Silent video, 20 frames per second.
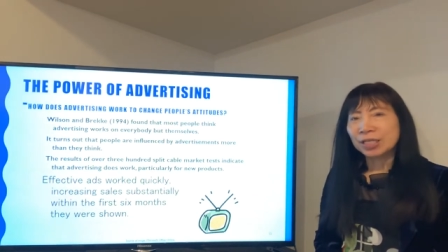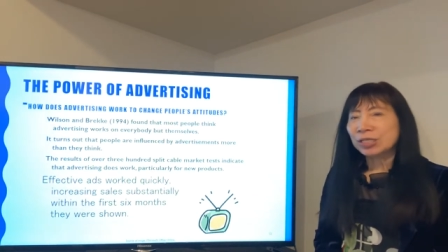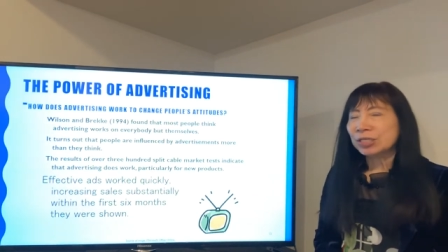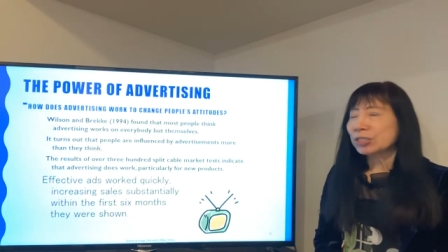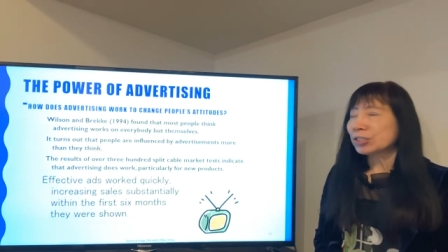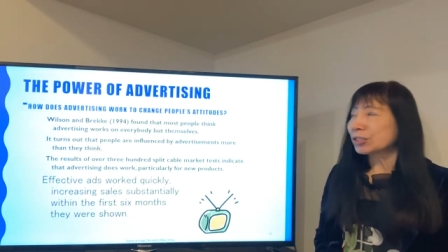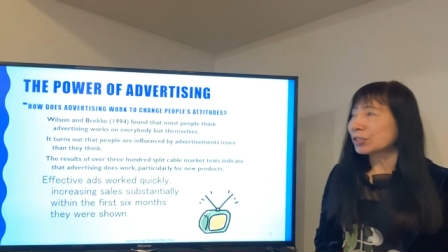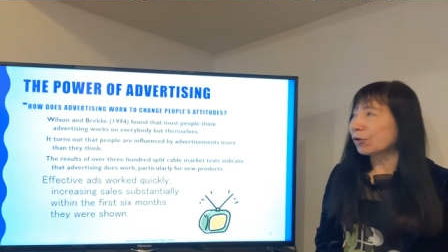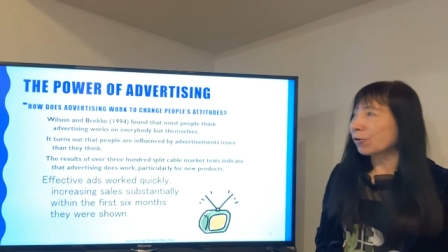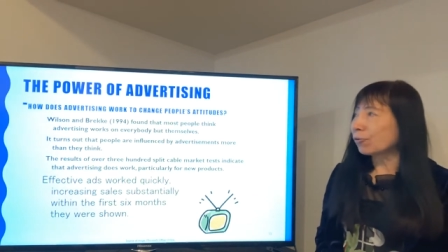
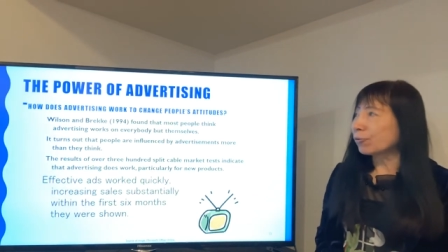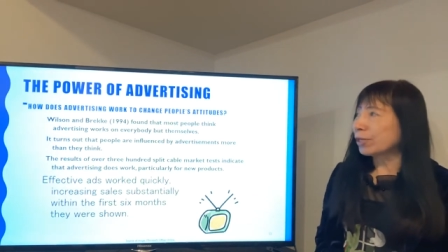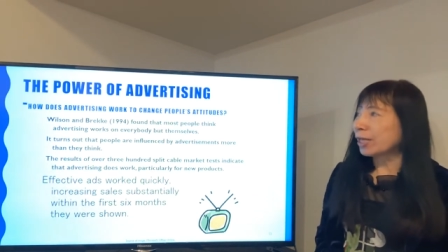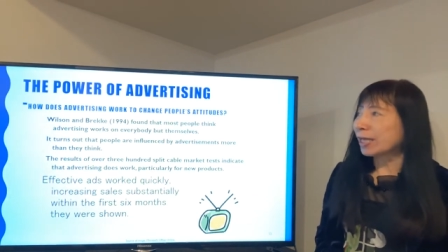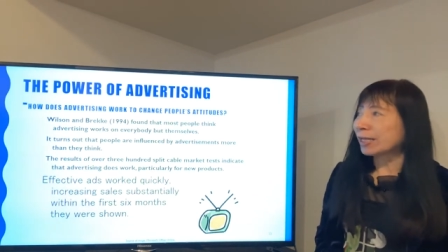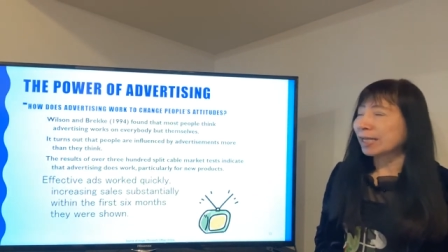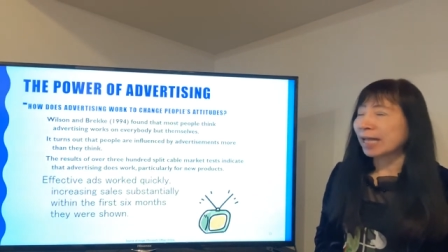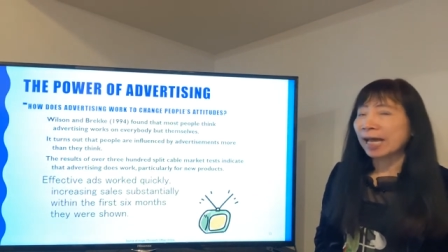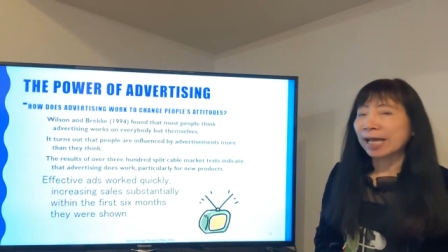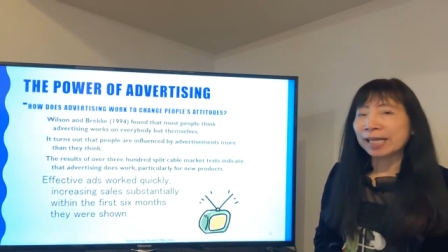so we are
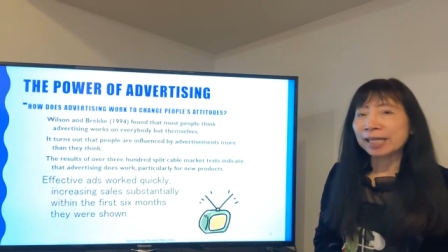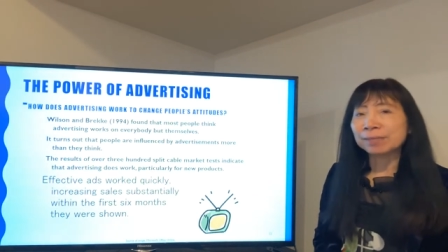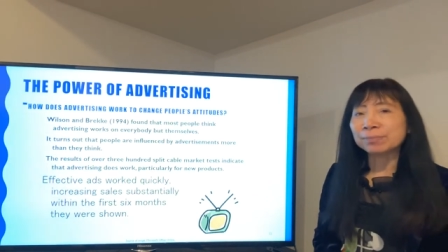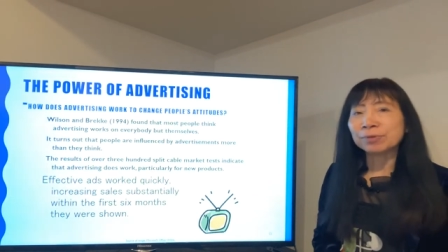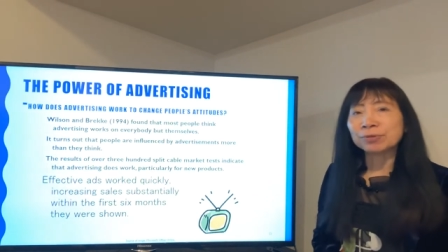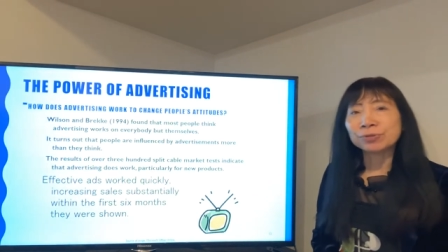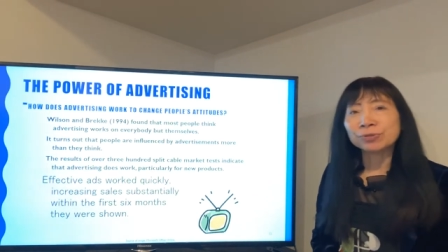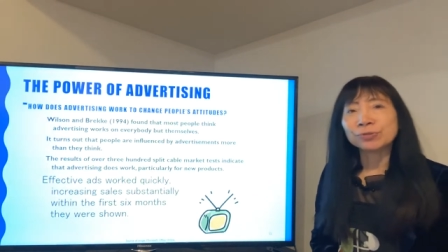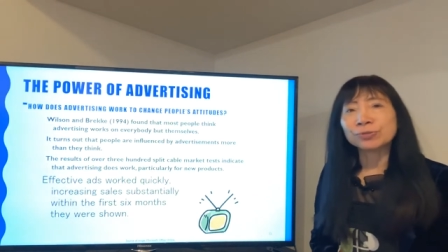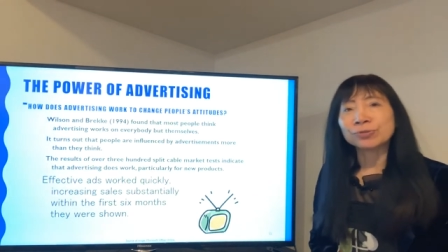not
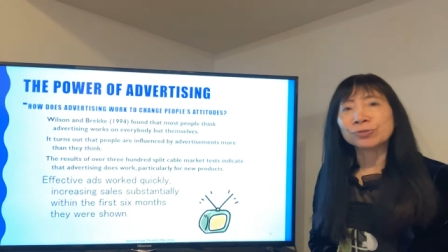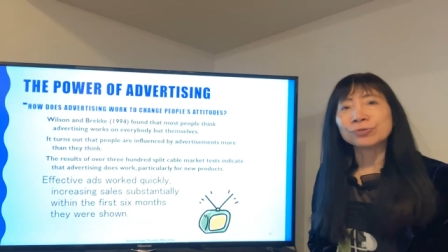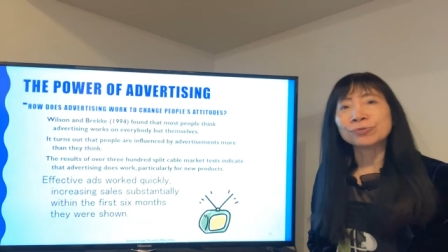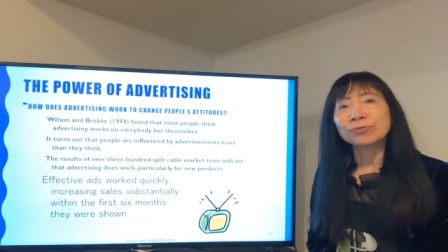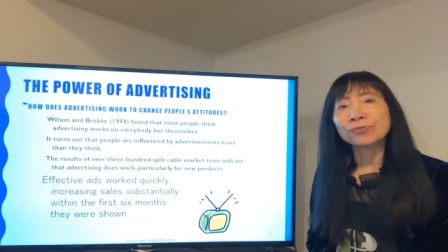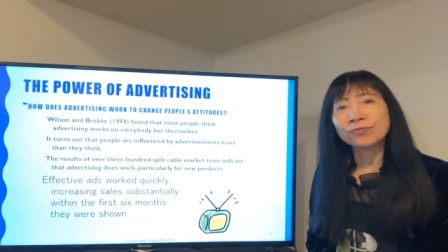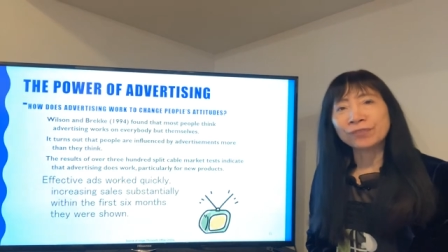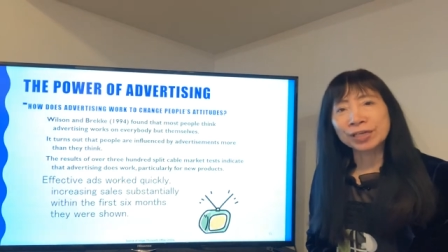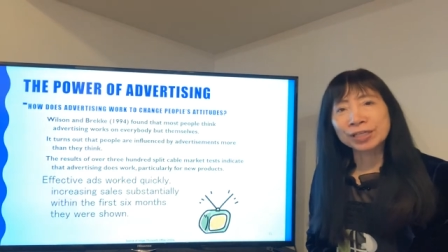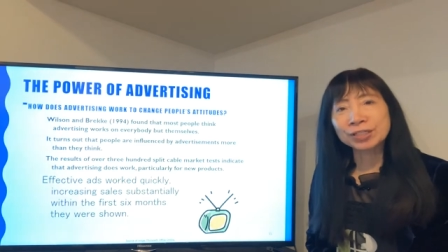able to do
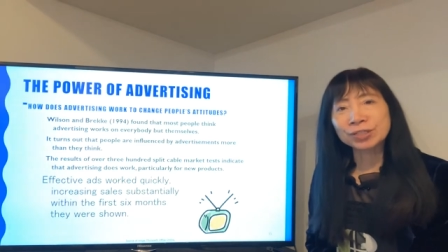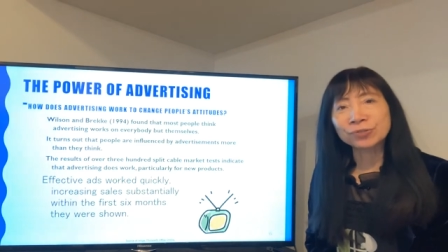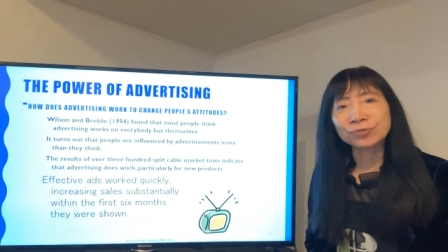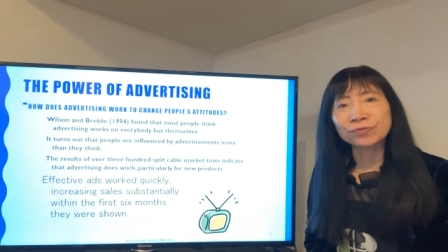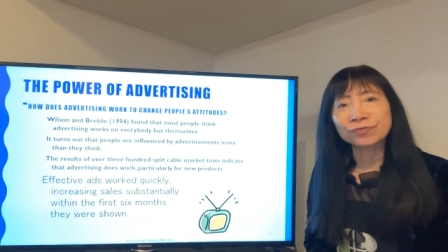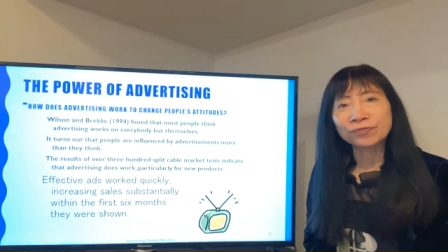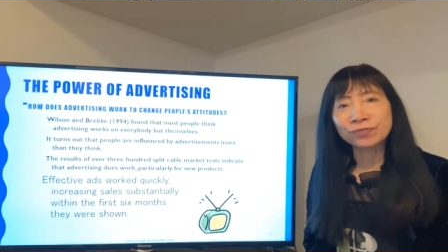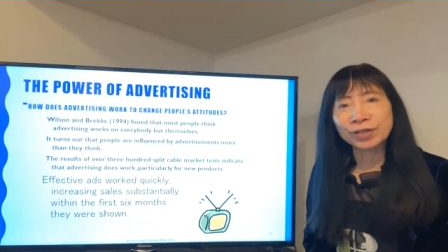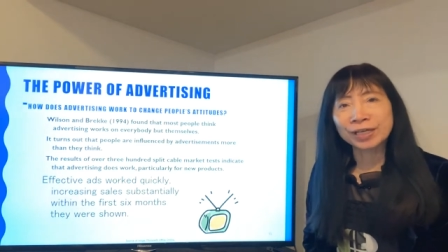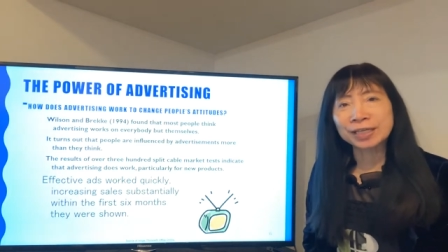
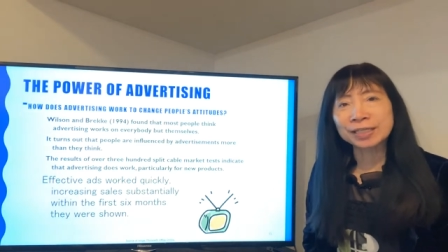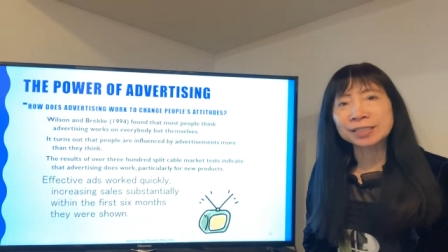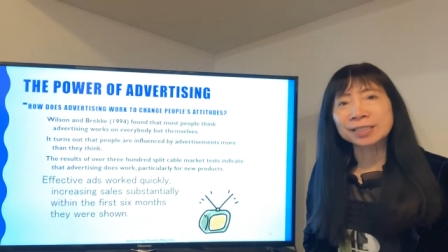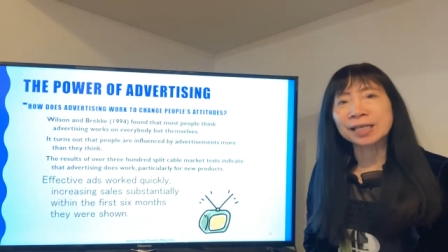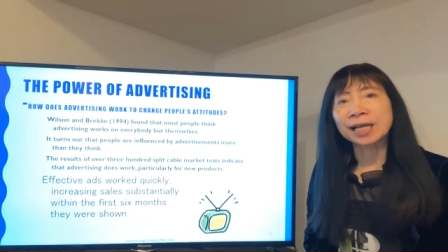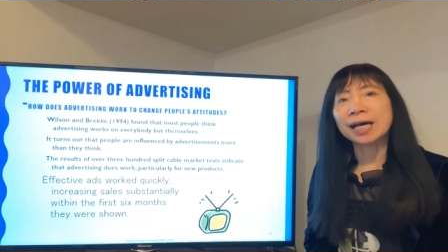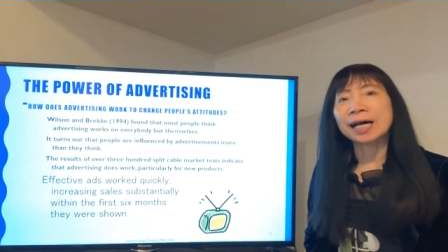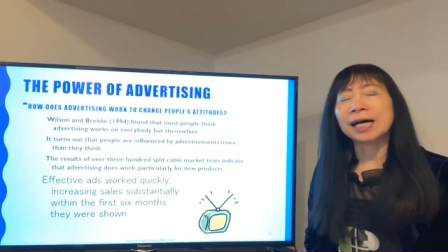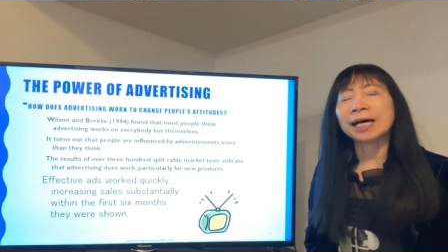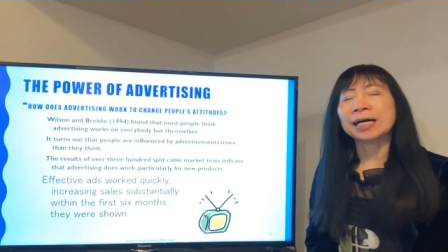face-to-face
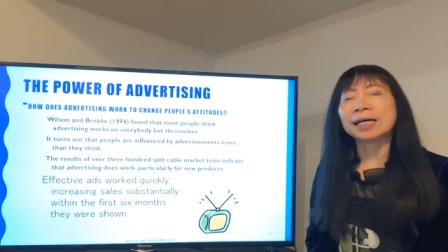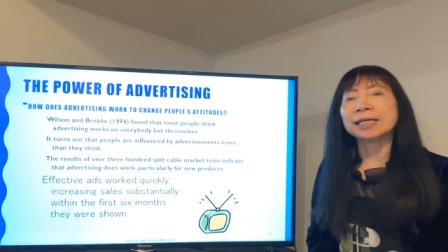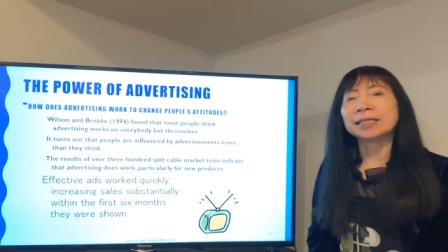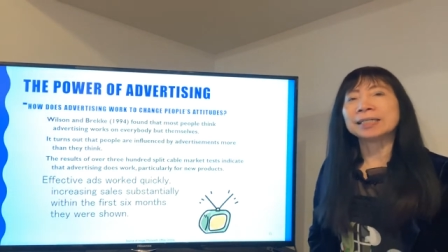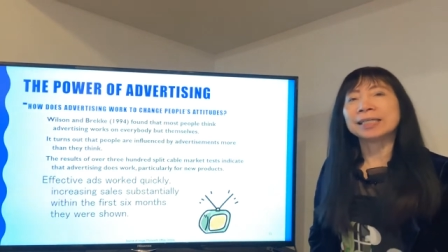-face, uh,